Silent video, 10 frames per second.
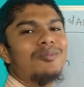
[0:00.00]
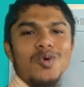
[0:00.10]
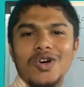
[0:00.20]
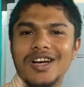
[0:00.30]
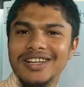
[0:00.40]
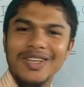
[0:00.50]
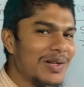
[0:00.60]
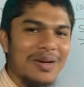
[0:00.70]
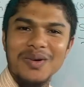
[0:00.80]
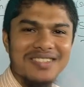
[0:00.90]
book. You
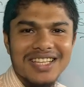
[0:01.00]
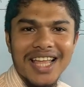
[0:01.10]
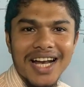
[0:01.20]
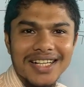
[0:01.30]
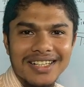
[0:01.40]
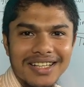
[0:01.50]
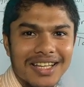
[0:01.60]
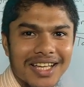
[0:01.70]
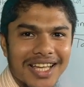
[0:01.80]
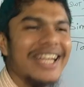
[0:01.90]
never say that.
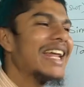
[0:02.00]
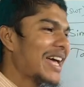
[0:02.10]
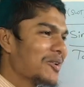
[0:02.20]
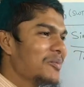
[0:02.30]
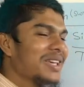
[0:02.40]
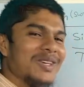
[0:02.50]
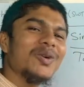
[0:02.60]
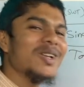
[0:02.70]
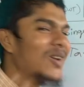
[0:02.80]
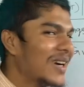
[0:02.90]
In Arabic, you
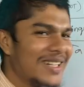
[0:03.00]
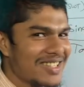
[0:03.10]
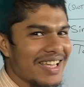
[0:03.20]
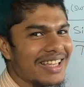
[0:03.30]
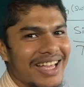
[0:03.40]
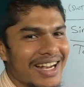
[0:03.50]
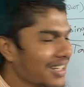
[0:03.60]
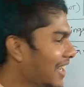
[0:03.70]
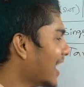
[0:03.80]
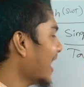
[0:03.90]
will not say that.
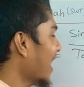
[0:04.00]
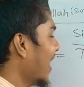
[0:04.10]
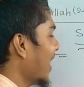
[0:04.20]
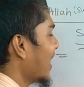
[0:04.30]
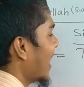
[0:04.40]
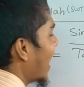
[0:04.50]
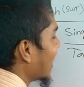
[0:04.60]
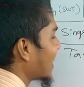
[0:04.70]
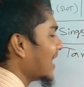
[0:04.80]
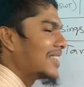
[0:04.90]
Al
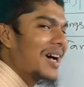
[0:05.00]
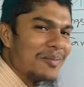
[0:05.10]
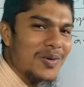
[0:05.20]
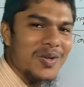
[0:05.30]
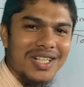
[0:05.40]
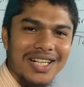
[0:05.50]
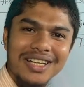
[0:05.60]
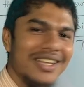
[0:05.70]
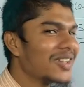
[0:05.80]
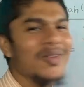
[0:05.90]
kitabun,
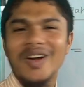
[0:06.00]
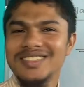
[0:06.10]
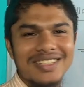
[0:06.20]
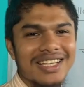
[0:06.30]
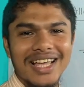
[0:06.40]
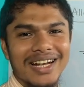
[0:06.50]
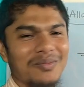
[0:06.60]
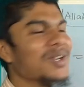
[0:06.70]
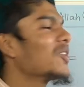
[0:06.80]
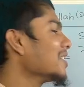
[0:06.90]
not say that,
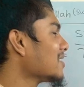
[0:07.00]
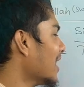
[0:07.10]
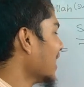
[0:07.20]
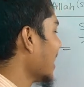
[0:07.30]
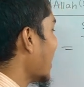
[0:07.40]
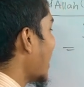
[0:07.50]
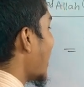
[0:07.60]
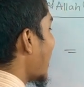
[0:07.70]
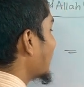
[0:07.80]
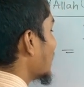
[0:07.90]
because
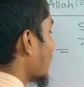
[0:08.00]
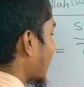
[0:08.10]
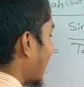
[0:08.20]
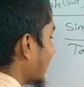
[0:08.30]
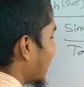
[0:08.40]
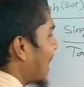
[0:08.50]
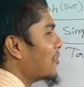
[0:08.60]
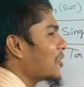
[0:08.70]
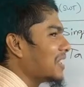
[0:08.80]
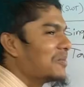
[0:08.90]
a book and the
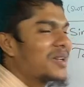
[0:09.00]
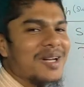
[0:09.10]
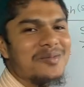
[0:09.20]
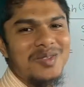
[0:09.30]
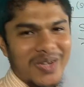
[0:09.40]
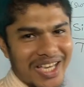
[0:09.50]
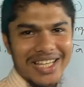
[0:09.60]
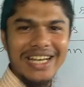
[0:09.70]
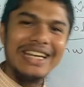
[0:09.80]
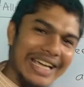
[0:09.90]
book never comes together.
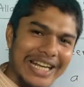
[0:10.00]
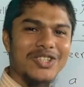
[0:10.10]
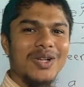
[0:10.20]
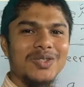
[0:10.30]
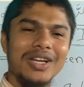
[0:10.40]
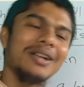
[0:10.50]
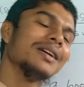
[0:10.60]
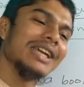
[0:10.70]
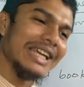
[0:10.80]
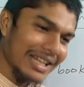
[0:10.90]
In English also, and
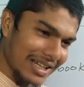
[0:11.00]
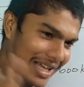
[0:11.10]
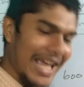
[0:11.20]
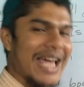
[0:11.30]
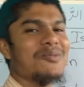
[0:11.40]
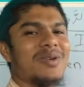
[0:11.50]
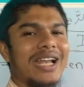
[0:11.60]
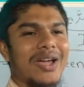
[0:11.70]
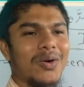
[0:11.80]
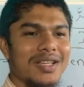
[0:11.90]
in Arabic
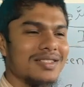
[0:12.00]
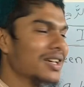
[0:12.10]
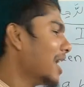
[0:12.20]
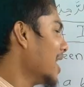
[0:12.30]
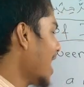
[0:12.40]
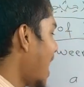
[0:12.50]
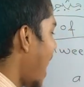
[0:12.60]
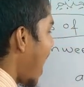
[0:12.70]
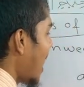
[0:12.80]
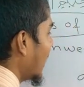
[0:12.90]
language,
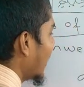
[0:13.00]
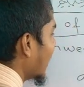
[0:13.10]
al